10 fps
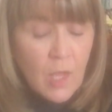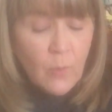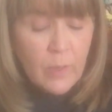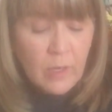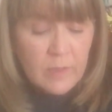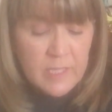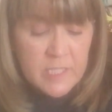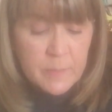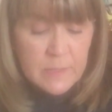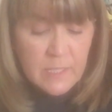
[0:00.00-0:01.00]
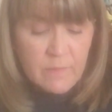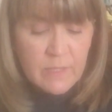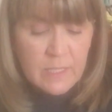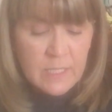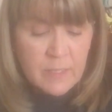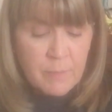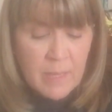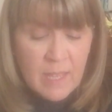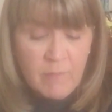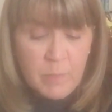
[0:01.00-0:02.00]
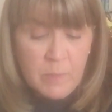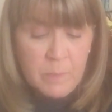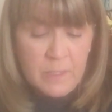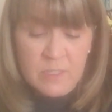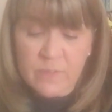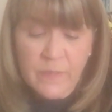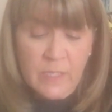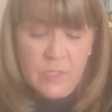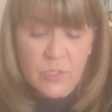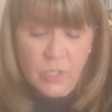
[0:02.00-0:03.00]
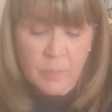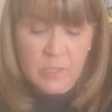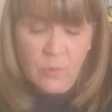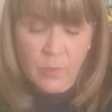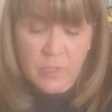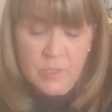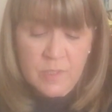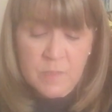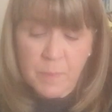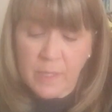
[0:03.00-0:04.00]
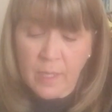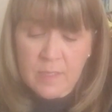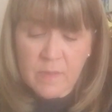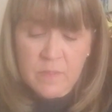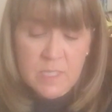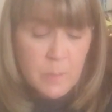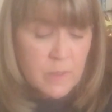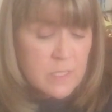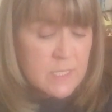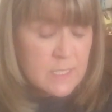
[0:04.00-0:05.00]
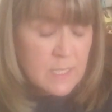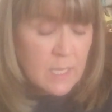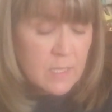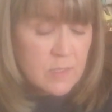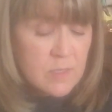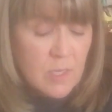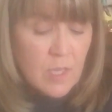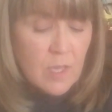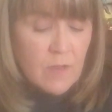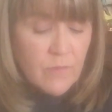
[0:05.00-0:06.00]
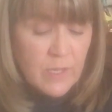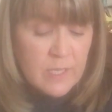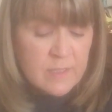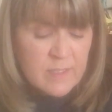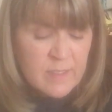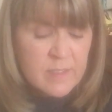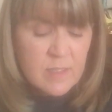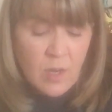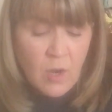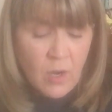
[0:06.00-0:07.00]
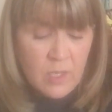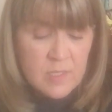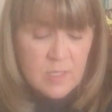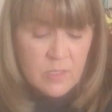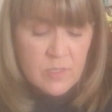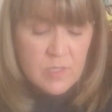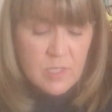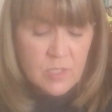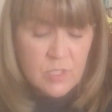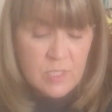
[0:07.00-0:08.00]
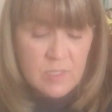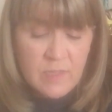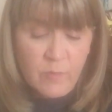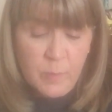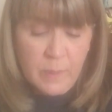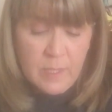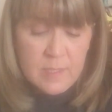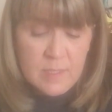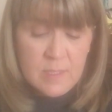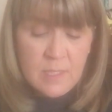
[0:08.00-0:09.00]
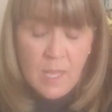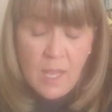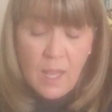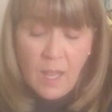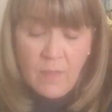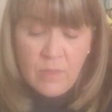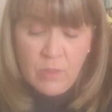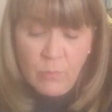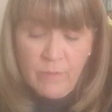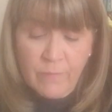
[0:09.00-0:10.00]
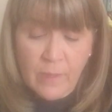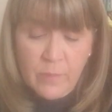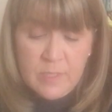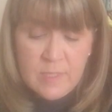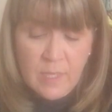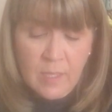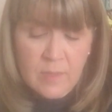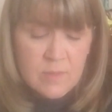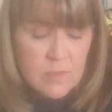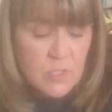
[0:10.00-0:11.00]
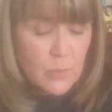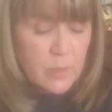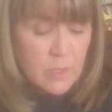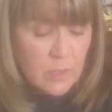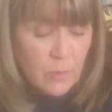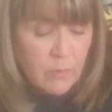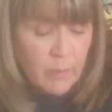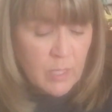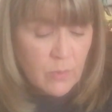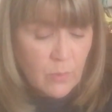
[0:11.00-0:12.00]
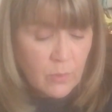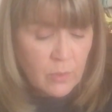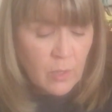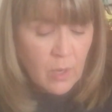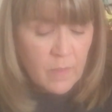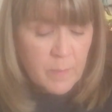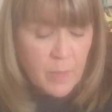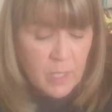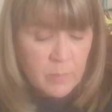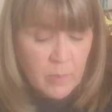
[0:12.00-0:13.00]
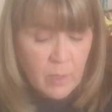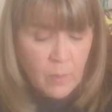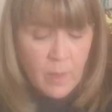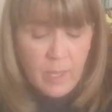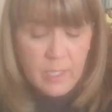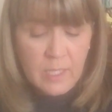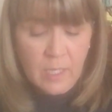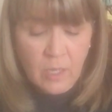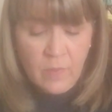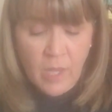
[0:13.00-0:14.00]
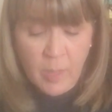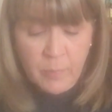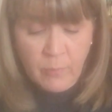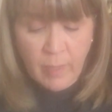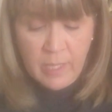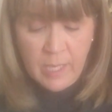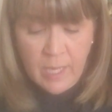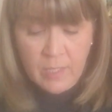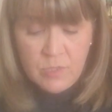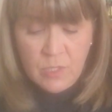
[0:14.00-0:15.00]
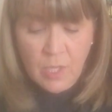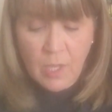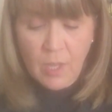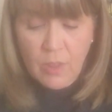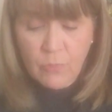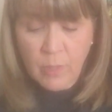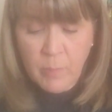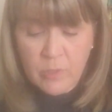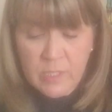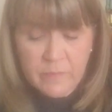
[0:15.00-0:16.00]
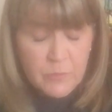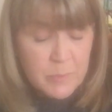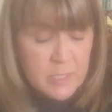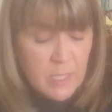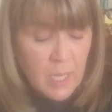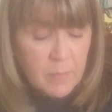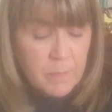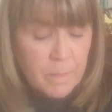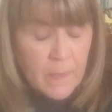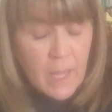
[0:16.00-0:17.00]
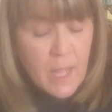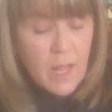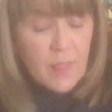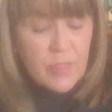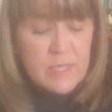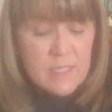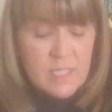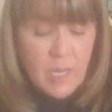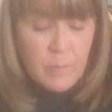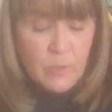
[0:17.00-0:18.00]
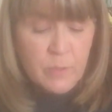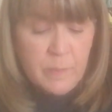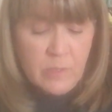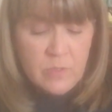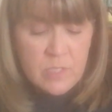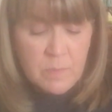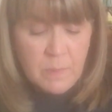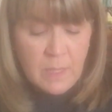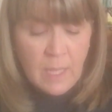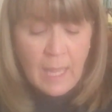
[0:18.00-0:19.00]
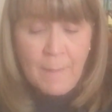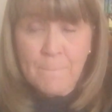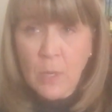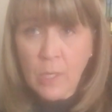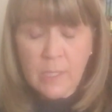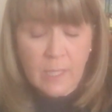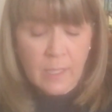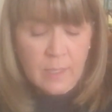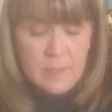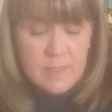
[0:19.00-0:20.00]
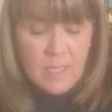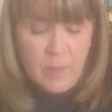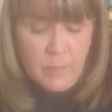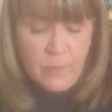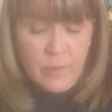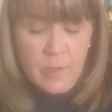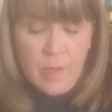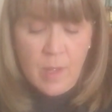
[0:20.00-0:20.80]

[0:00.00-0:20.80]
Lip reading: We are led to believe that it may have been Pennsylvania German origins because of some of the designs. For instance, the hearts that are stitched in several places, and the 3 flower designs, 2 in the lower right corner on the bottom row, and again on the upper right edge, 3 motifs from the top. This sampler appears to be a marking sampler.